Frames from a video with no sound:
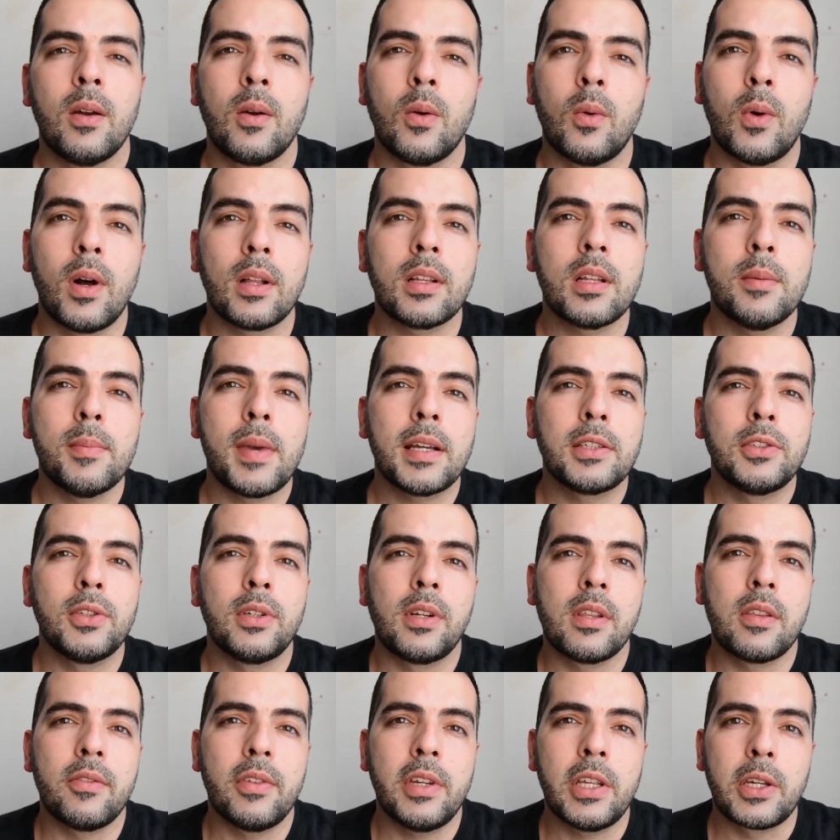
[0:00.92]
Welcome back to
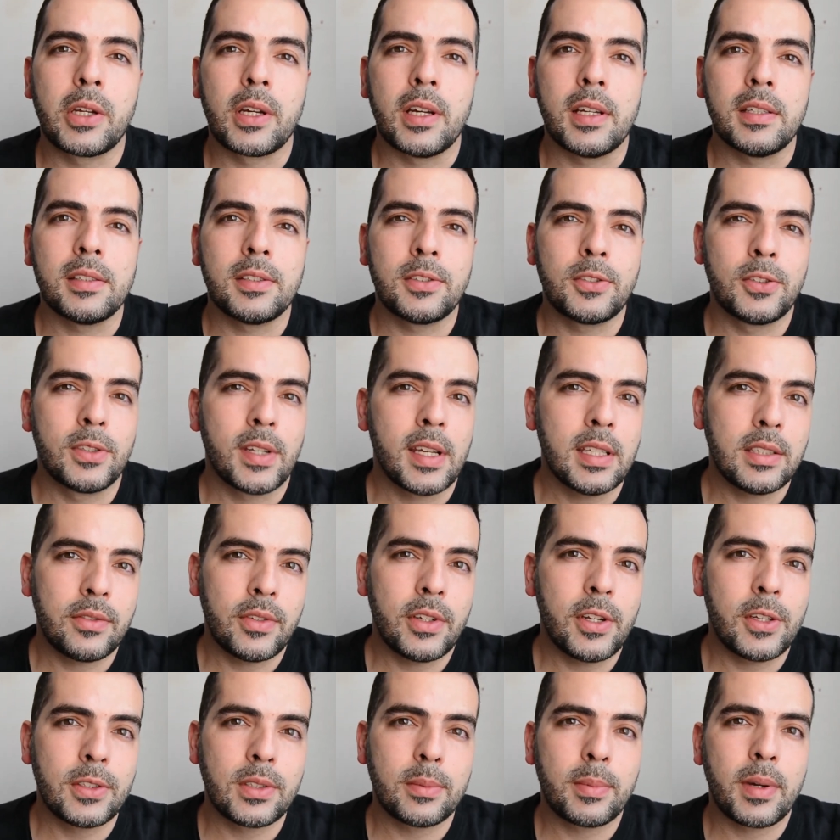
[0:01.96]
another video, guys. Today's
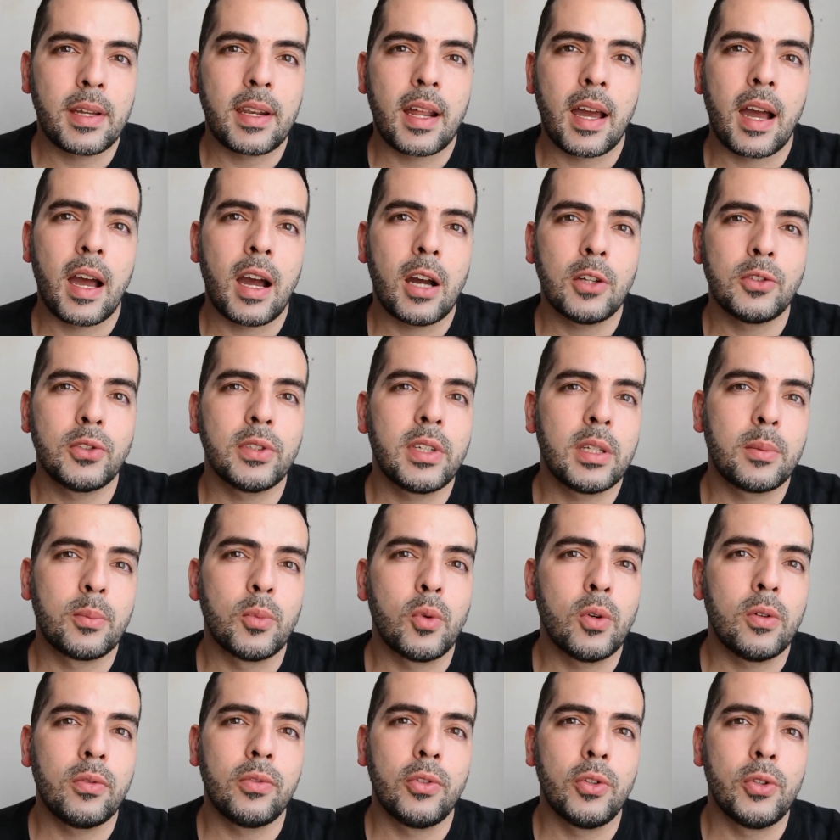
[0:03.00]
video is about how to get
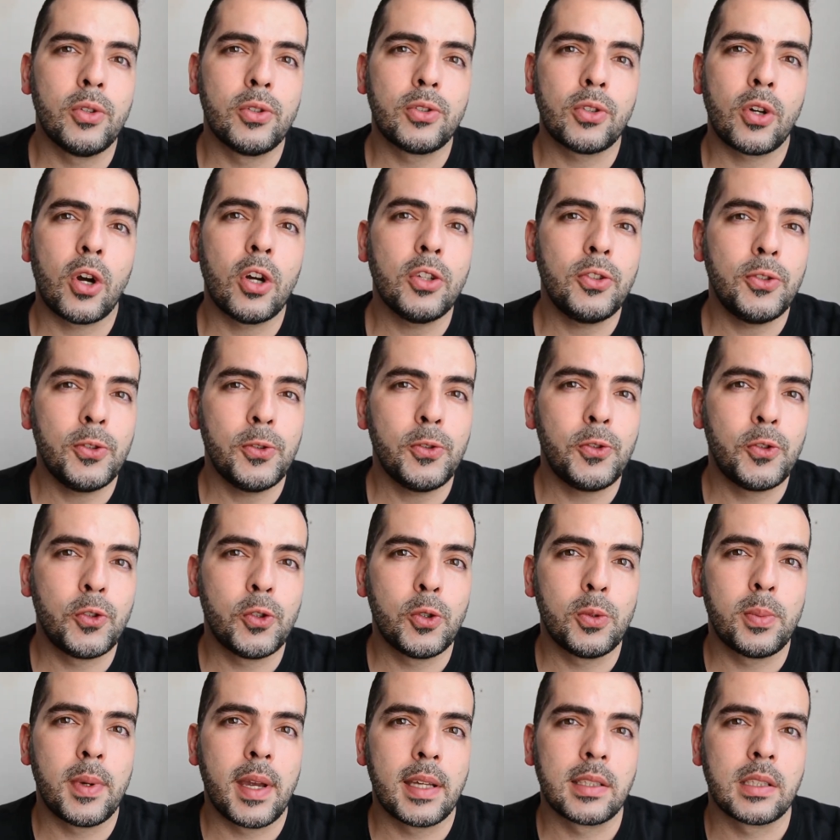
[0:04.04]
more views on
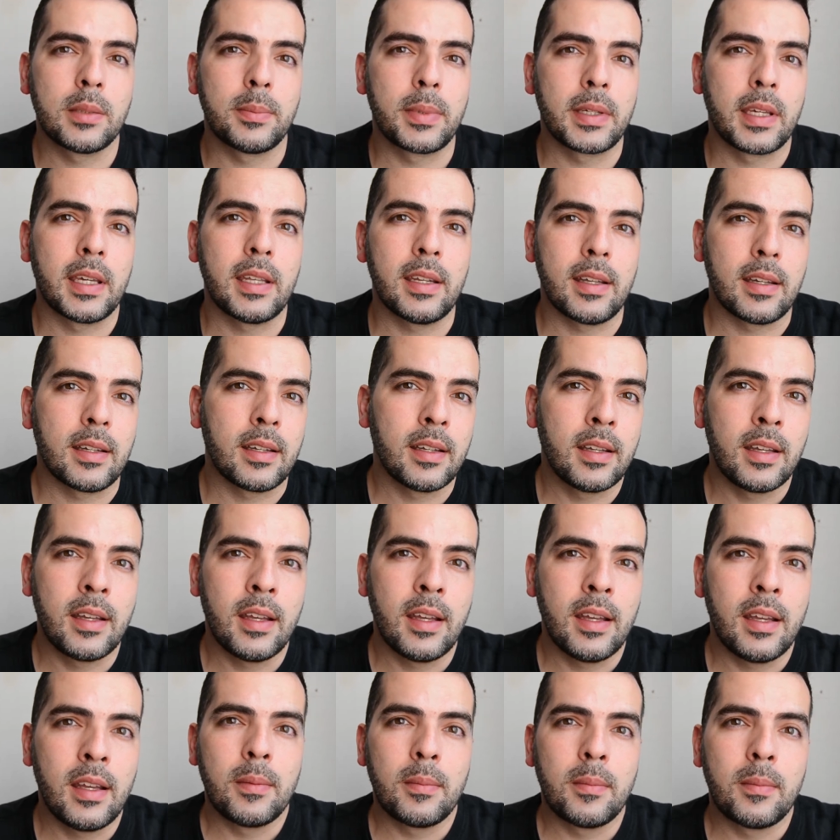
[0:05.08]
YouTube as a beginner.
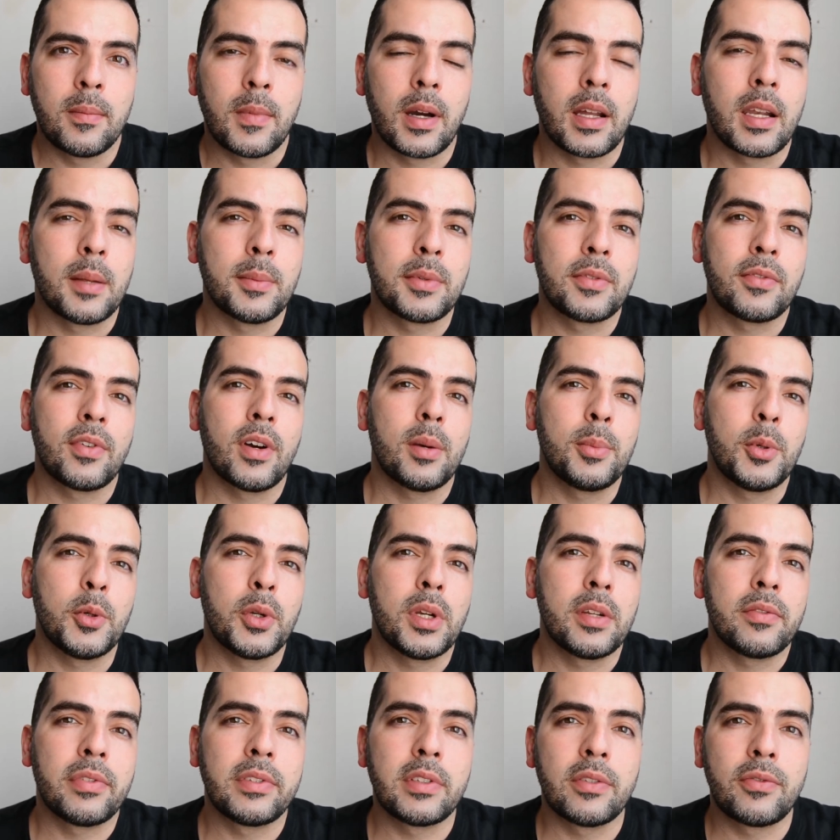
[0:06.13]
My name's Fabio,
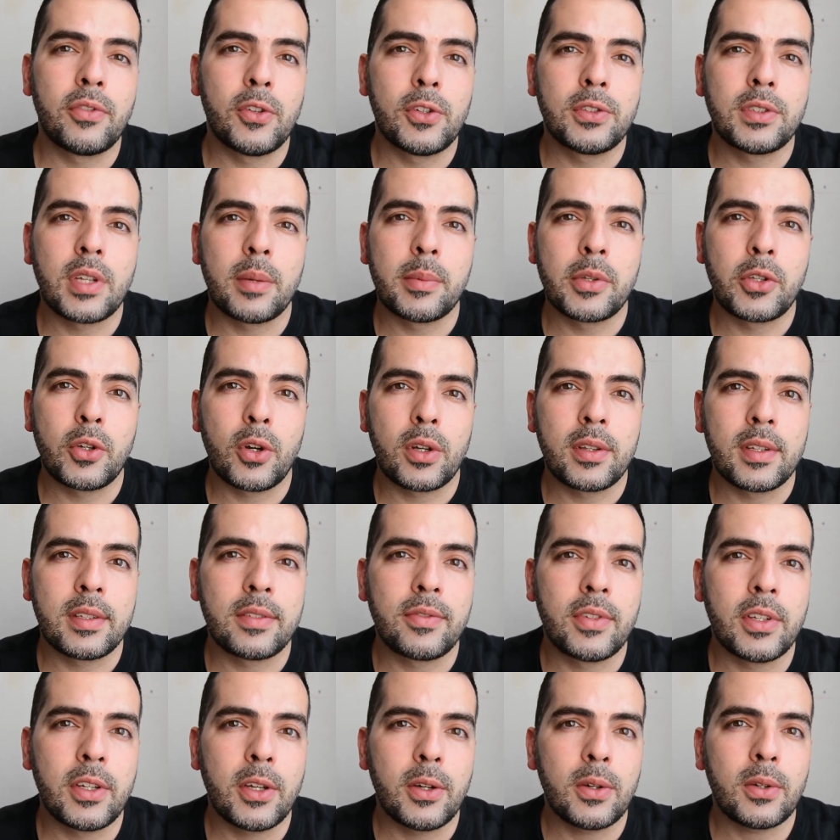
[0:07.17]
and if it's the first time that you're on this
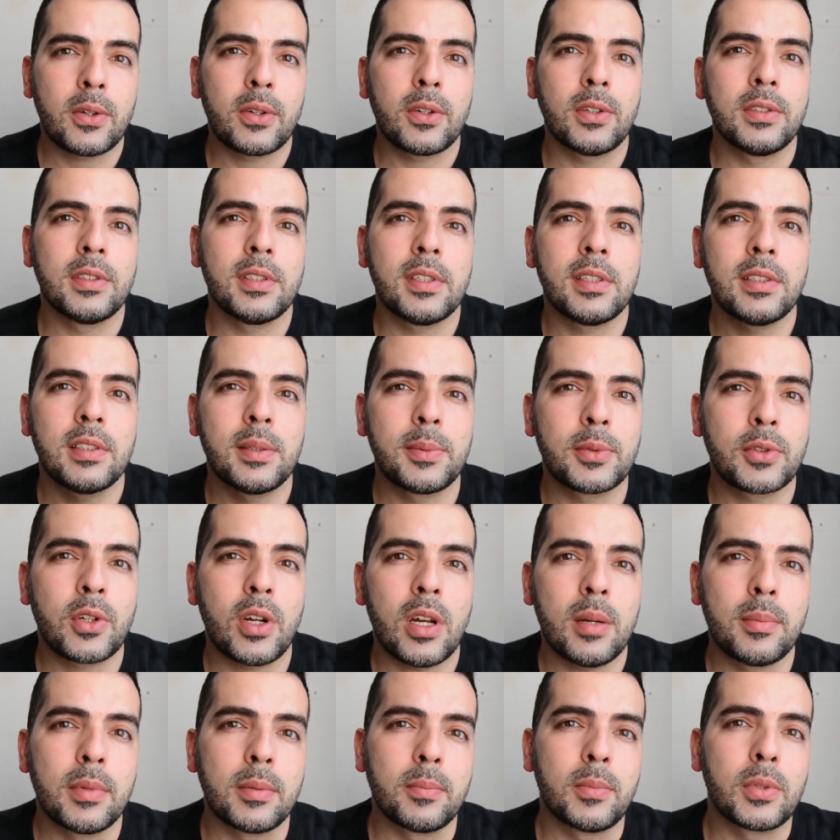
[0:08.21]
video, consider
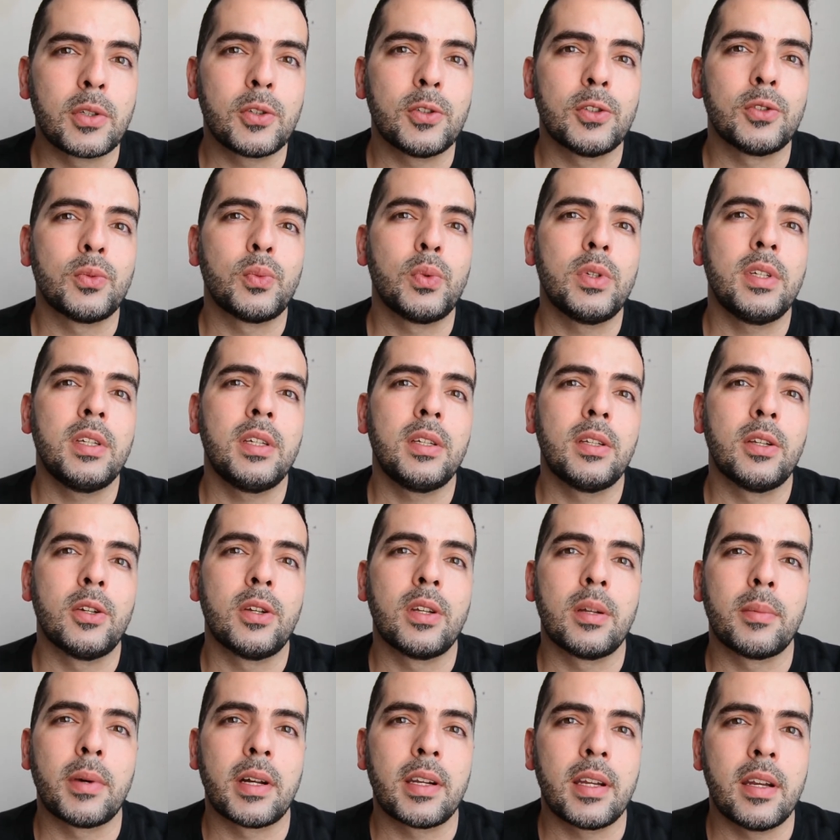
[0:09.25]
subscribing because we
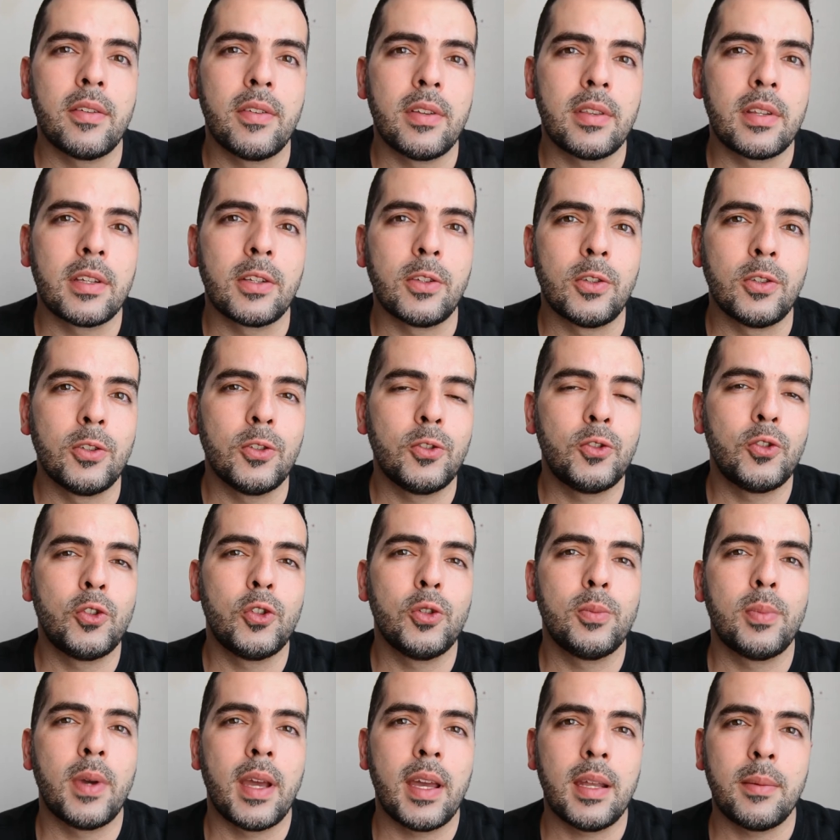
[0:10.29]
learn about everything
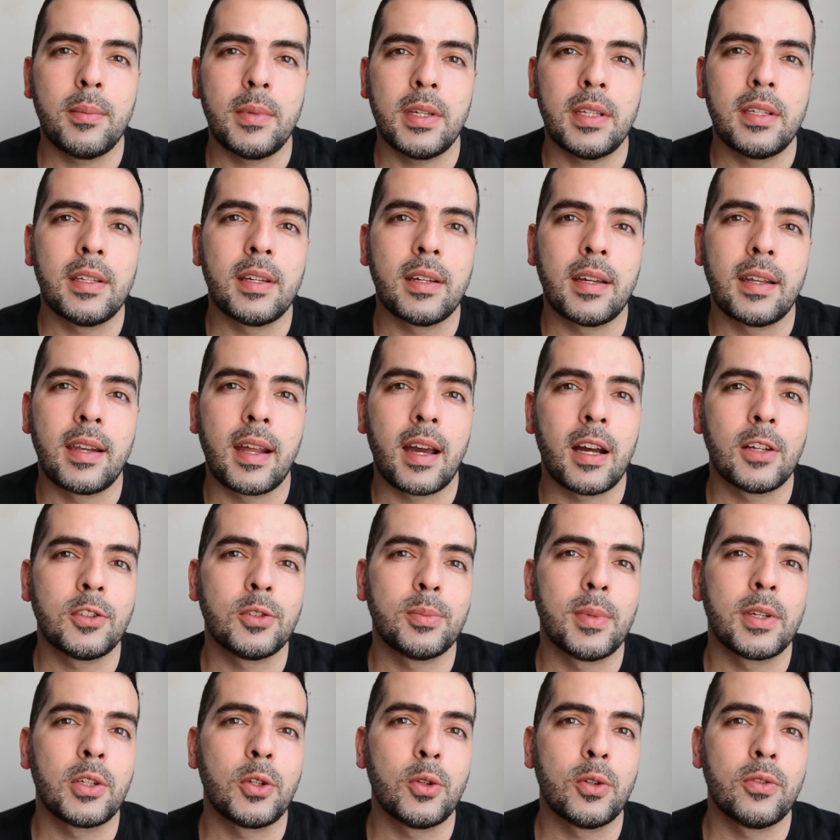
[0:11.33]
YouTube and media and how
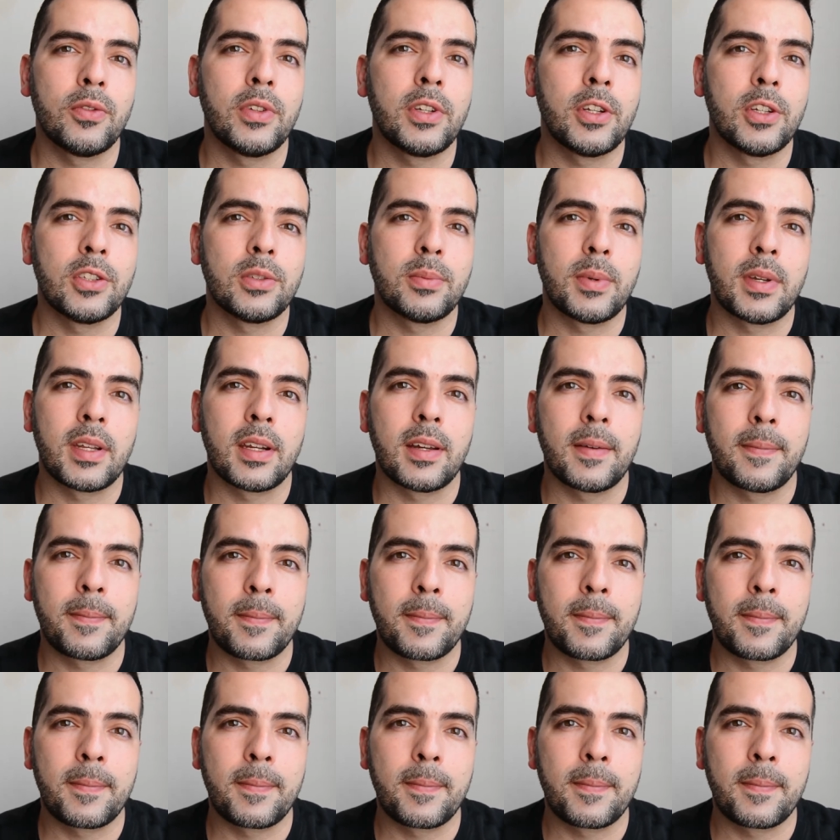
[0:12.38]
to make your videos better.